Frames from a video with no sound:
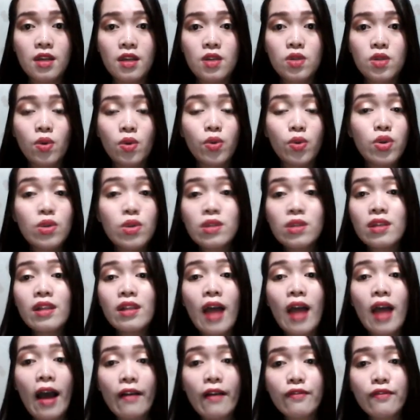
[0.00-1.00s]
So you still
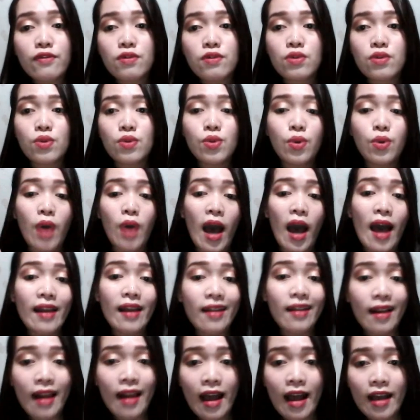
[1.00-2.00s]
have to
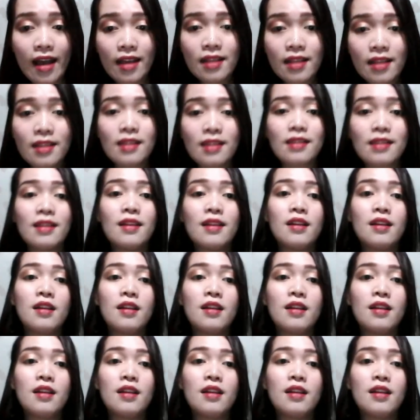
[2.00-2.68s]
analyze